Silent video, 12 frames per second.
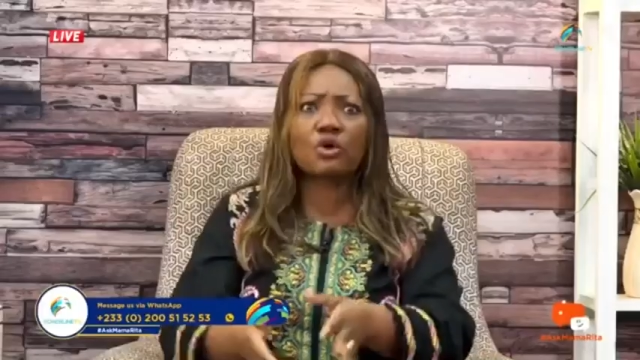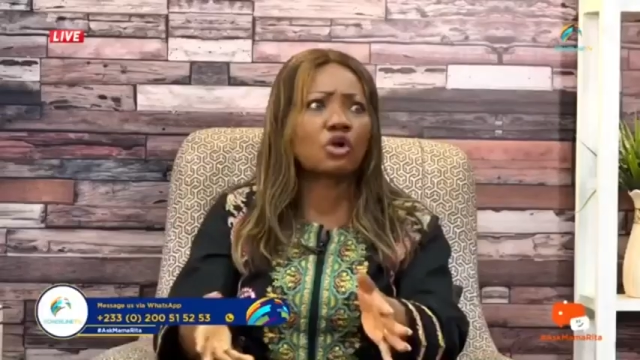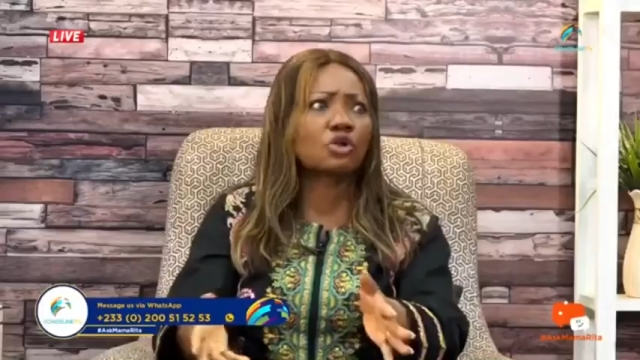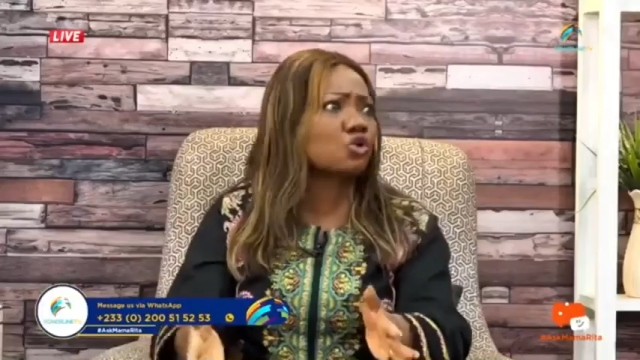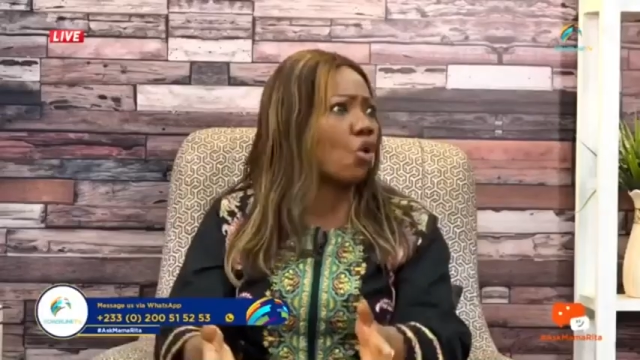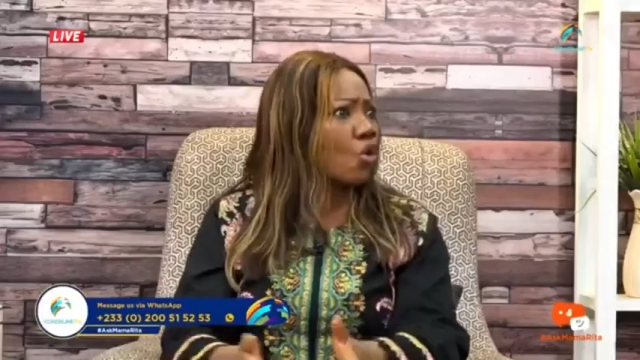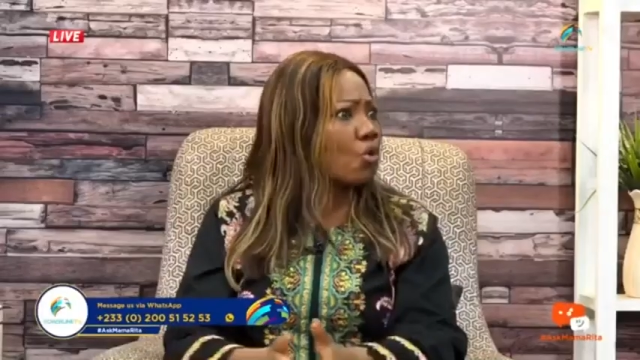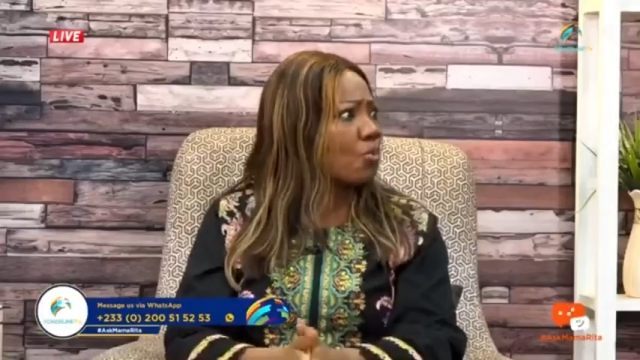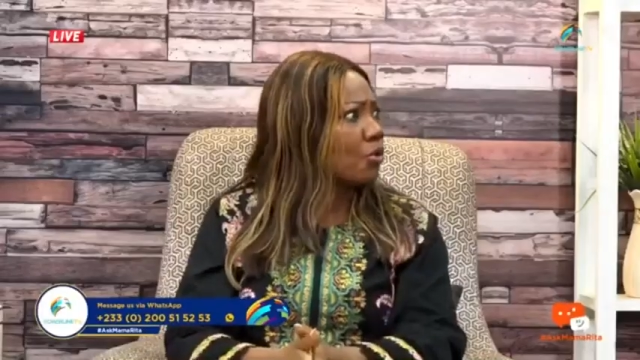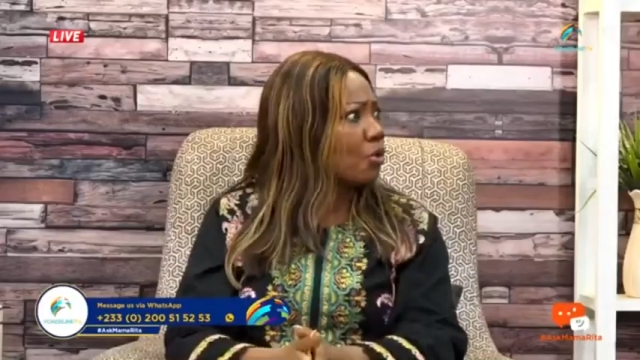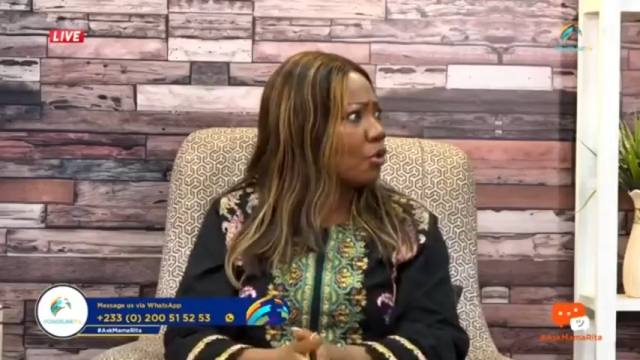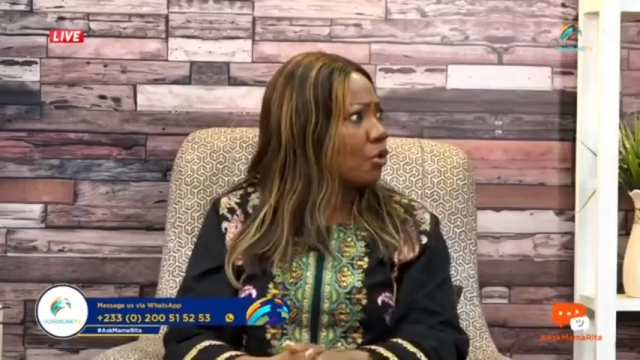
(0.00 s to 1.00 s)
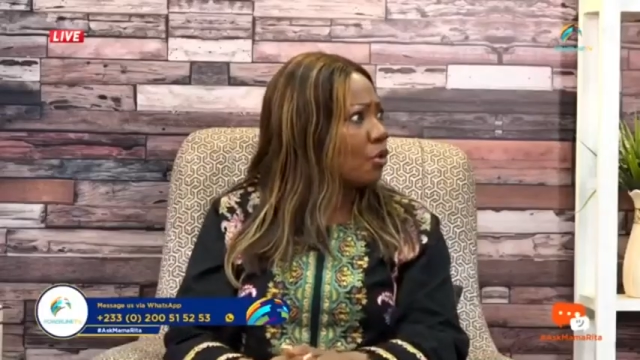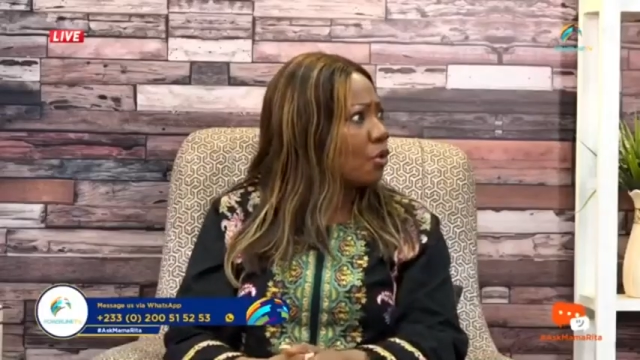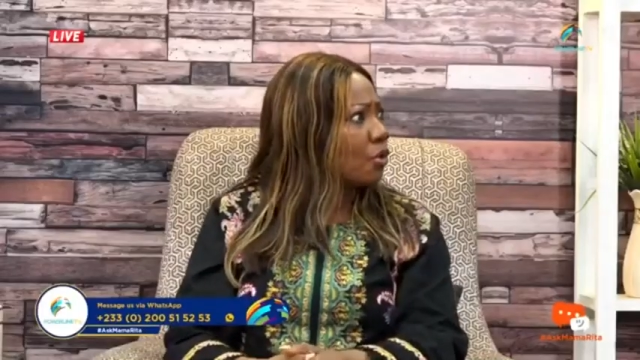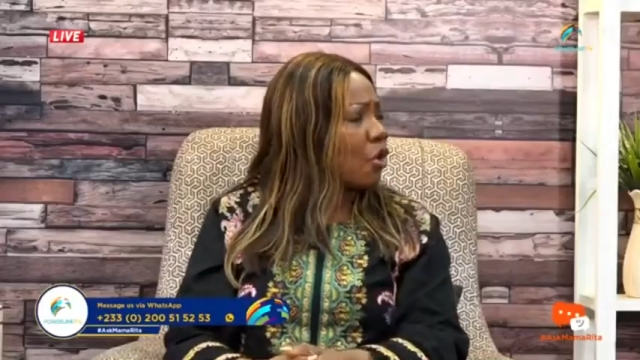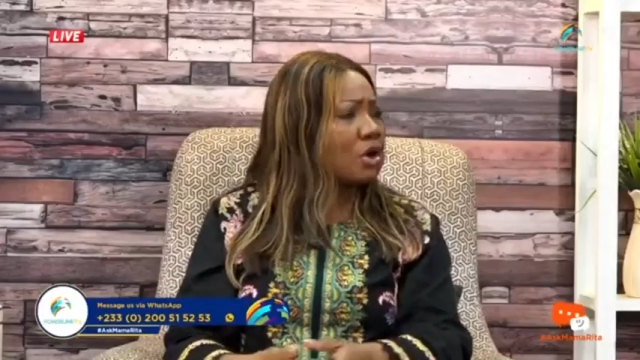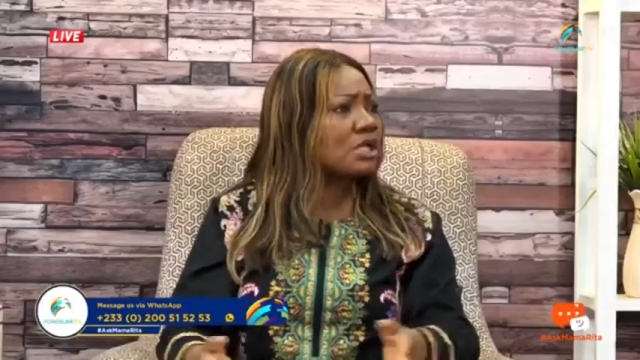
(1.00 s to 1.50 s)
Got
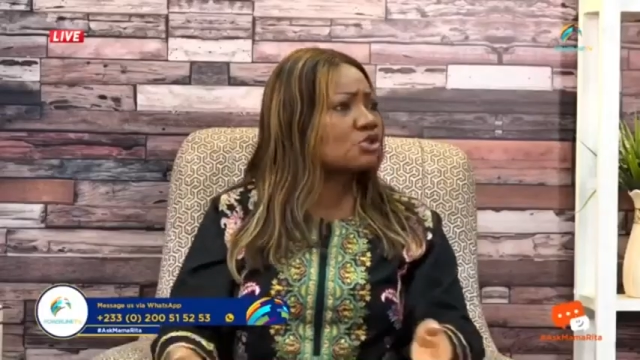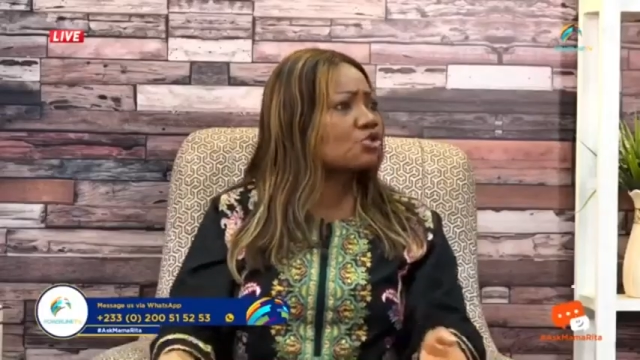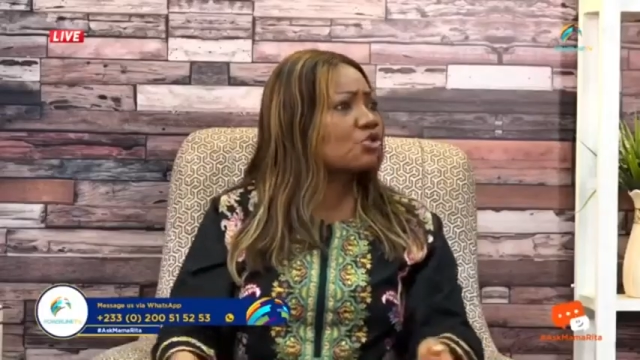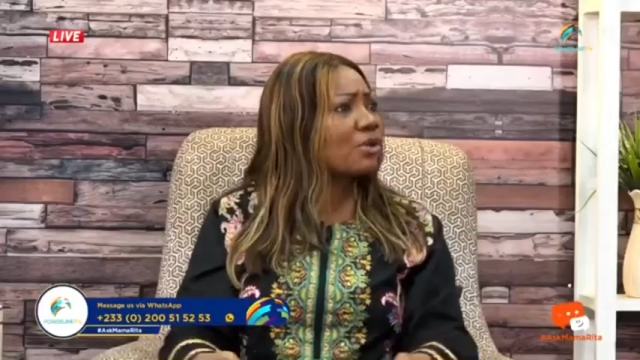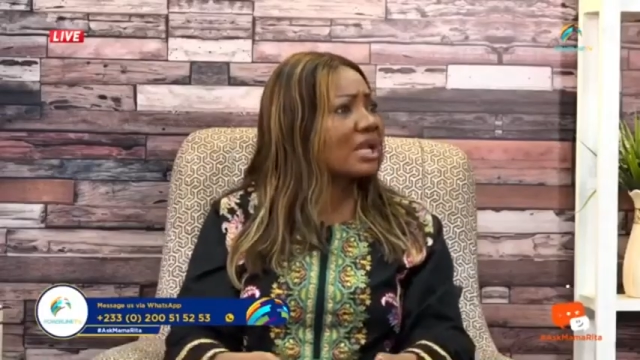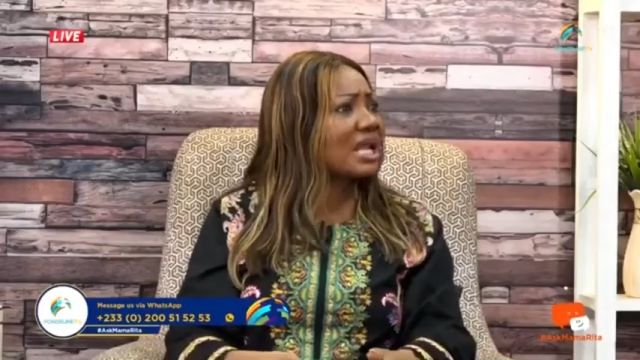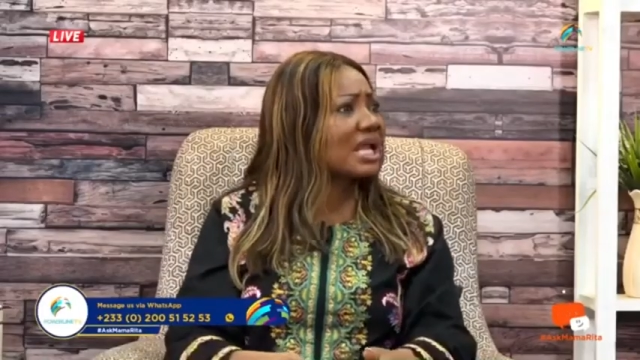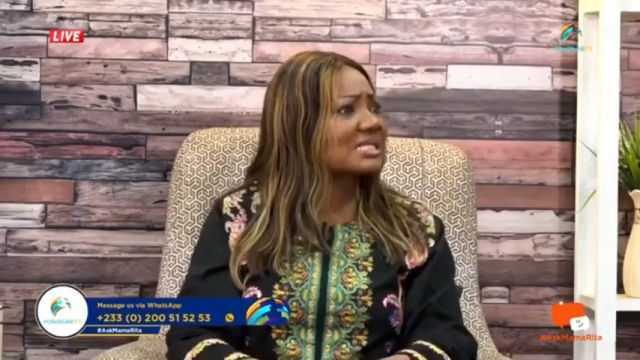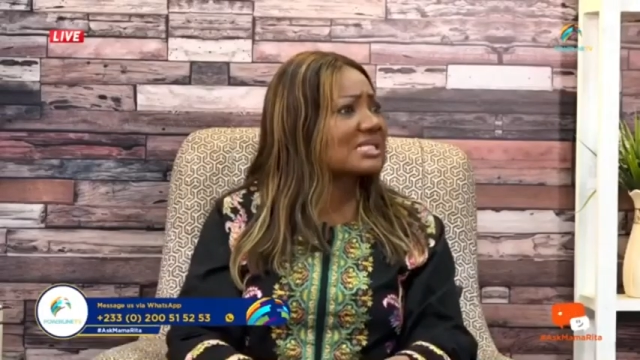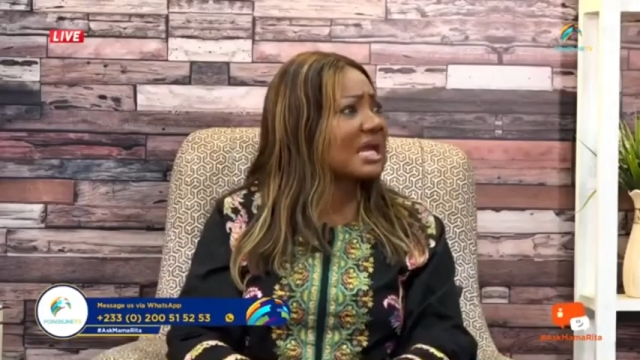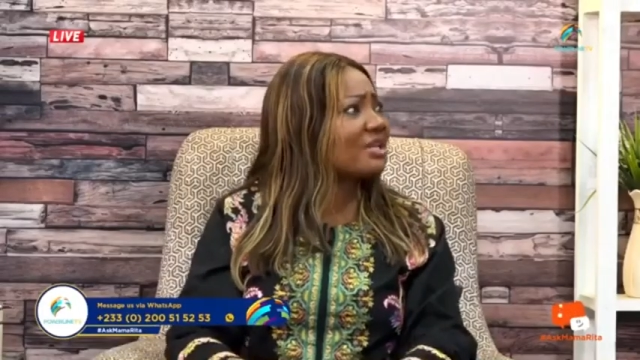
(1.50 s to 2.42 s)
home, only to realize